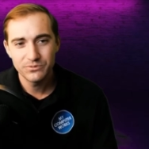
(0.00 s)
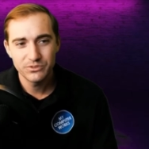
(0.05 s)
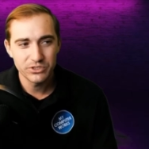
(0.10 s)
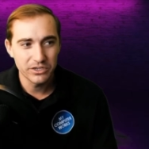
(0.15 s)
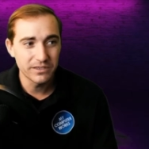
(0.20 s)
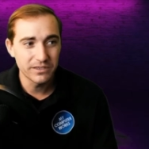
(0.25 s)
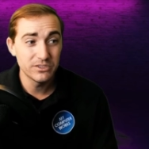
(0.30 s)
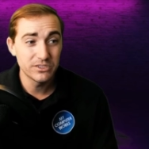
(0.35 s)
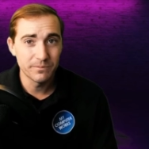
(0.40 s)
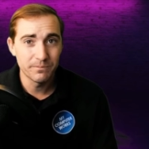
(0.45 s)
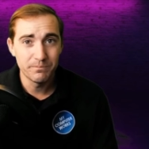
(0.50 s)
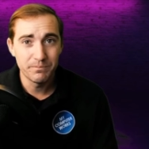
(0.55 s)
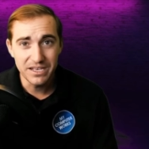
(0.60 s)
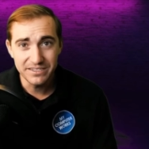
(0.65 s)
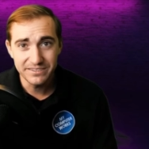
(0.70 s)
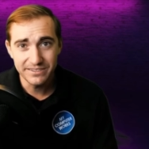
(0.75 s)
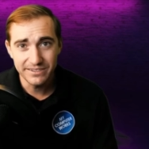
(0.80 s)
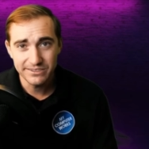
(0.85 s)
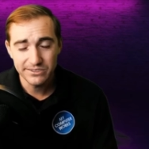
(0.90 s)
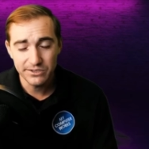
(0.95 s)
So I'll give you some
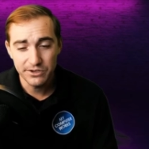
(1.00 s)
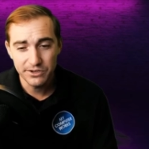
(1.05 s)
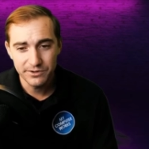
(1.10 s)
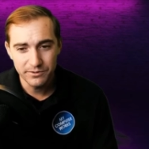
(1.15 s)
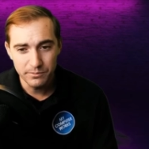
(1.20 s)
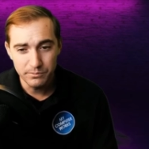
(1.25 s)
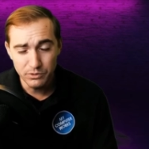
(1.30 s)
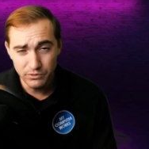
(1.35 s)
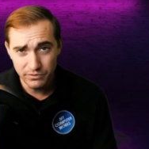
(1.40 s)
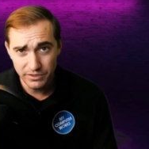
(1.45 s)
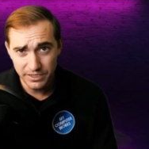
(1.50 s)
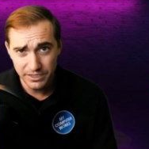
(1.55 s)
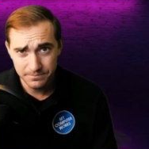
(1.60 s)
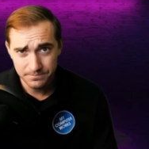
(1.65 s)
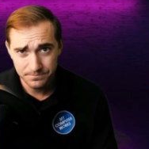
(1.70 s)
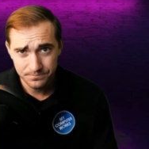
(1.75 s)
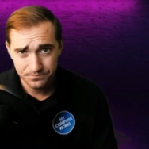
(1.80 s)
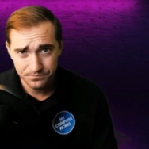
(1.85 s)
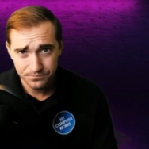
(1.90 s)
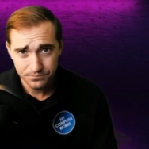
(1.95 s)
basics on removing
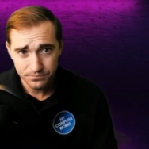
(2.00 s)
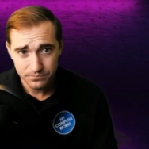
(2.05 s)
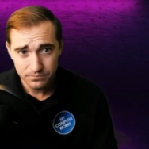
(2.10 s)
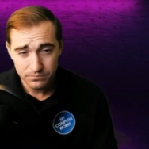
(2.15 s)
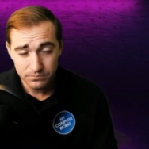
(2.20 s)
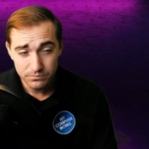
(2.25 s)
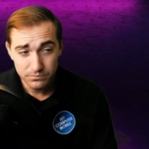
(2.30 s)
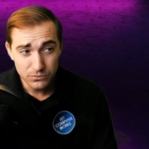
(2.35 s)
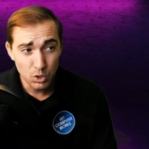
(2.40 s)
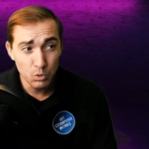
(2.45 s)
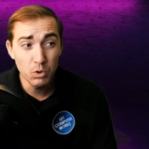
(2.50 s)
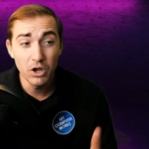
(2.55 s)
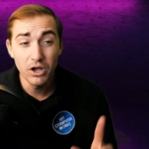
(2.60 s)
Well,